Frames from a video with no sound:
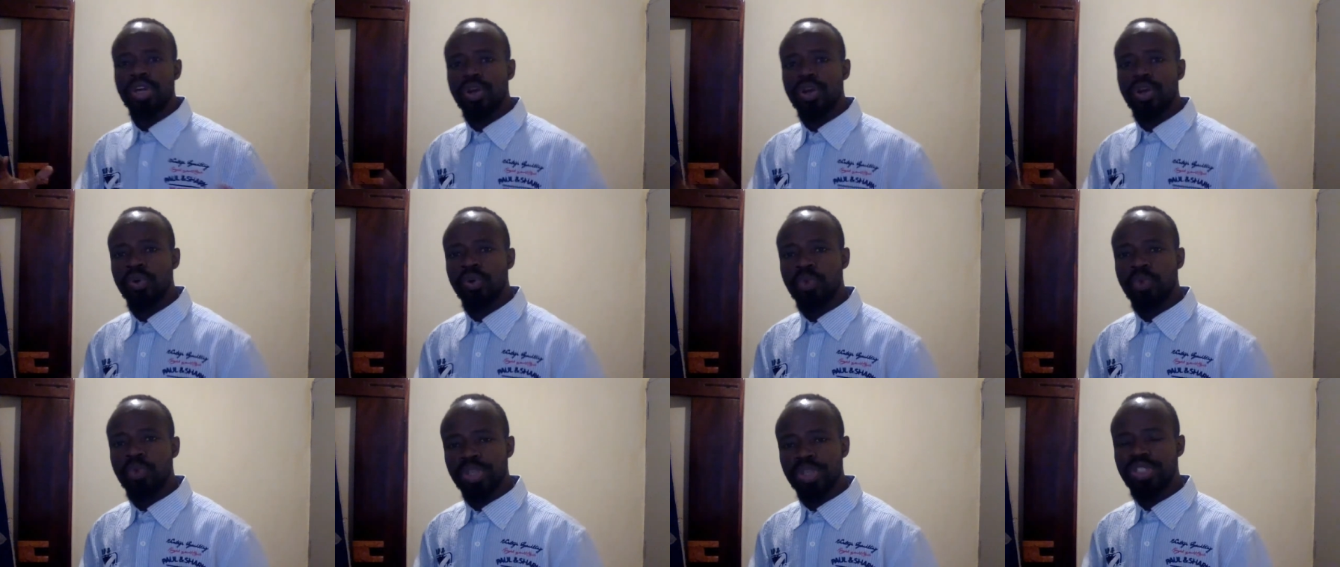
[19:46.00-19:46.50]

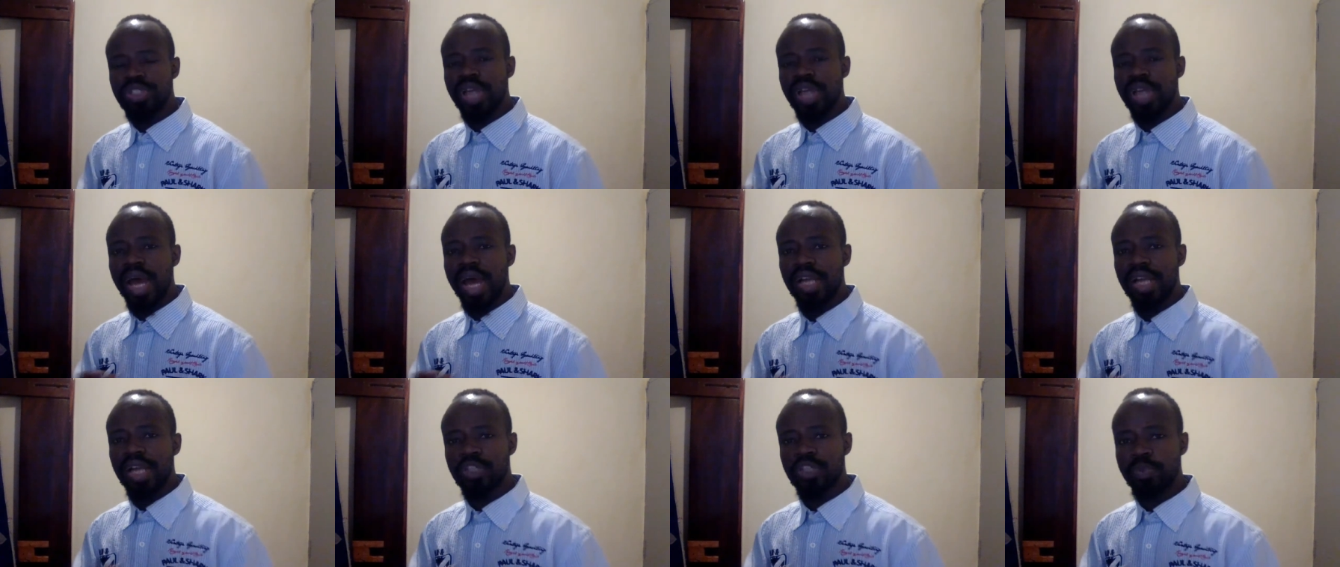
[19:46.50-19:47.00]
which
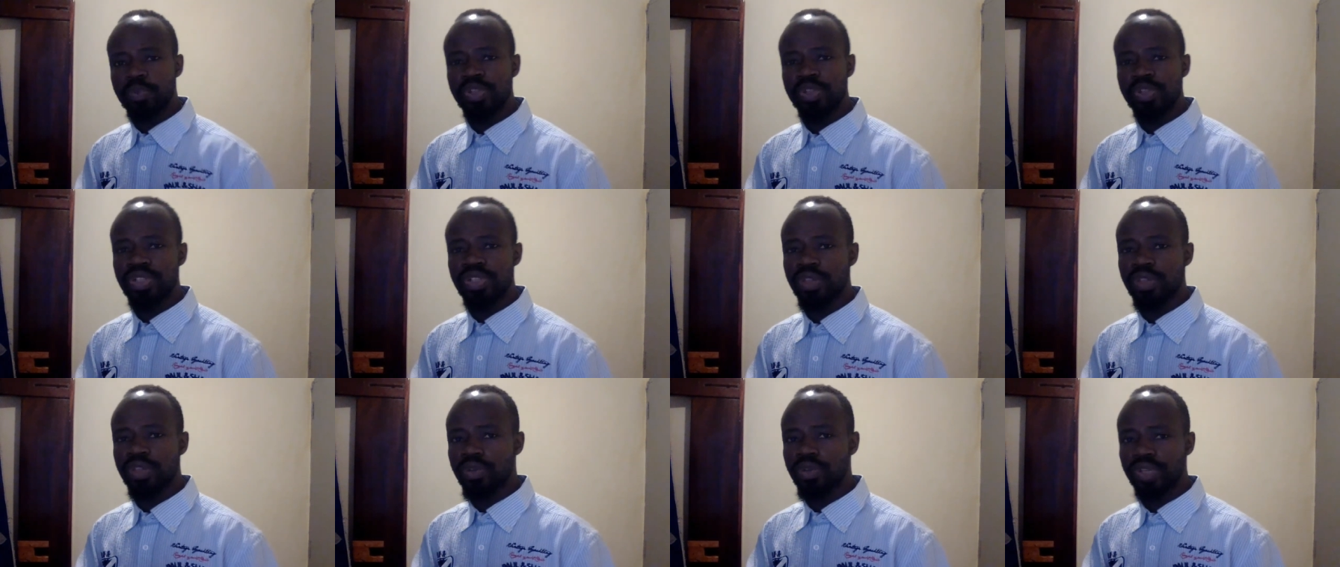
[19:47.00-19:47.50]
are
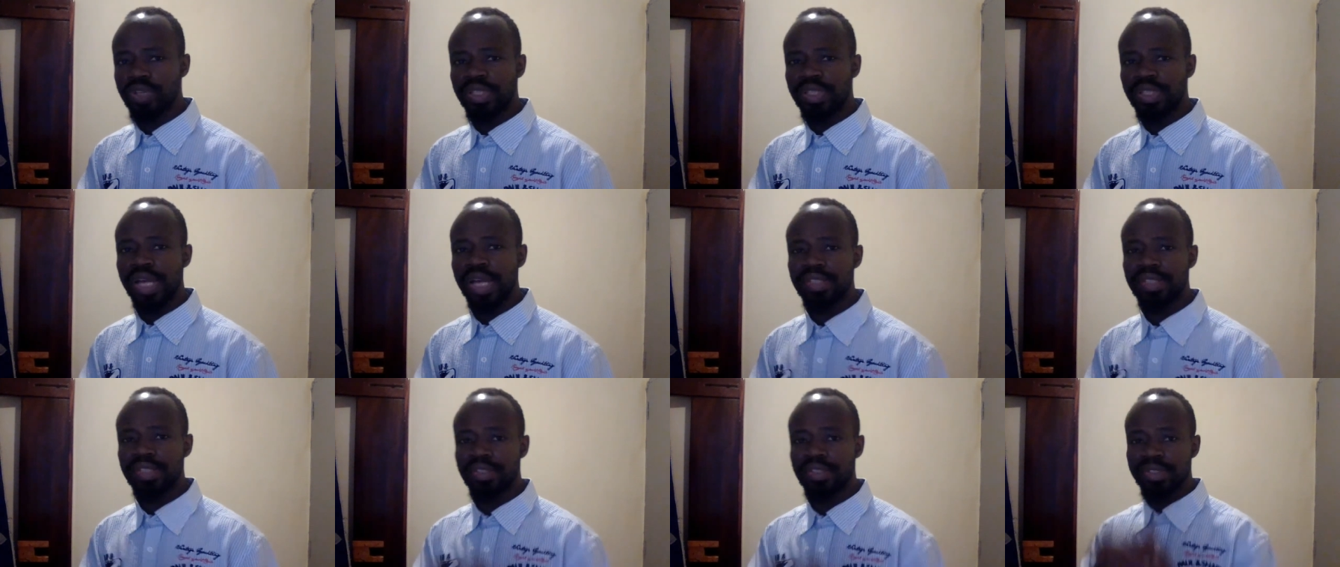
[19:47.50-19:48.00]
experiencing those
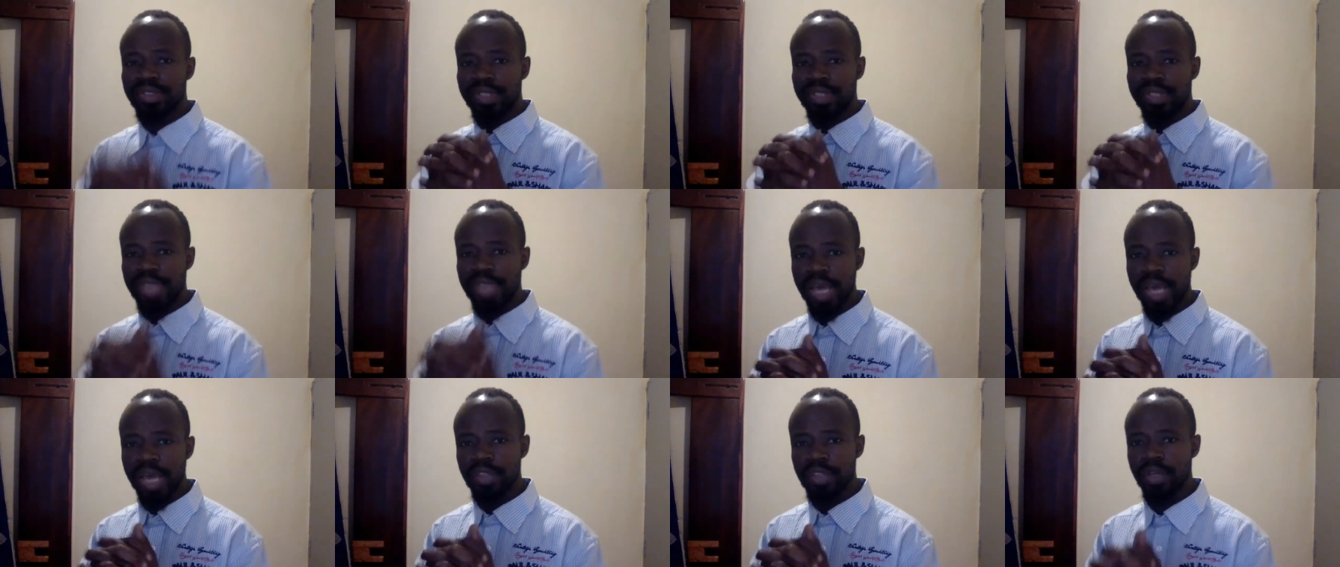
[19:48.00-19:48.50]
attacks
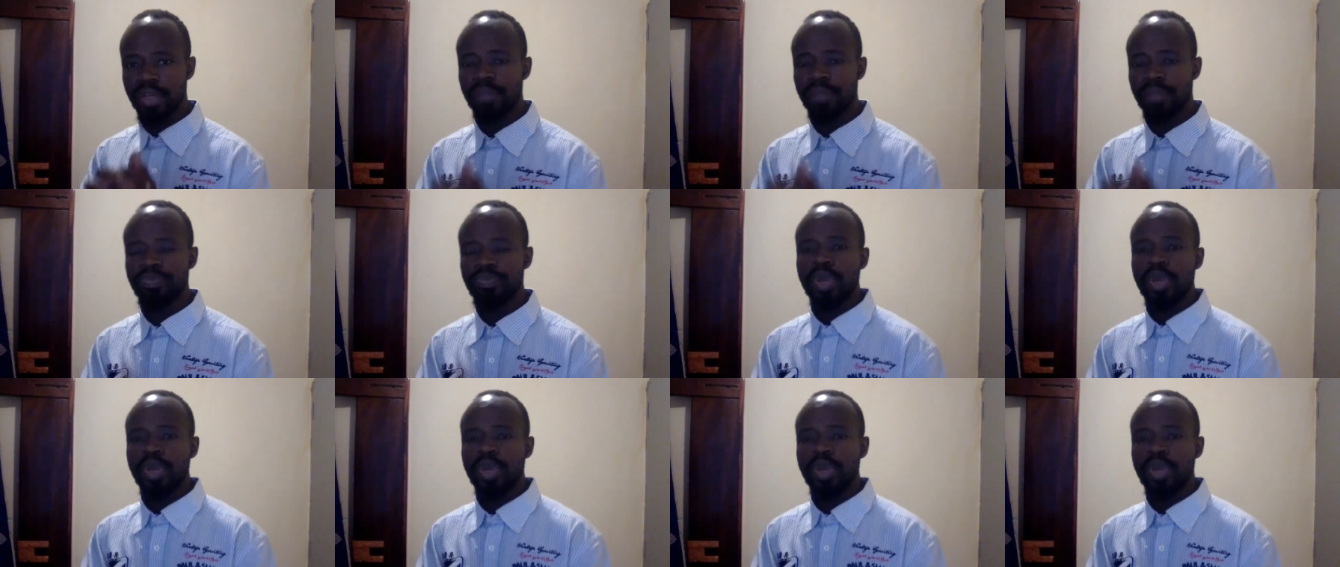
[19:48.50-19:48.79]
together.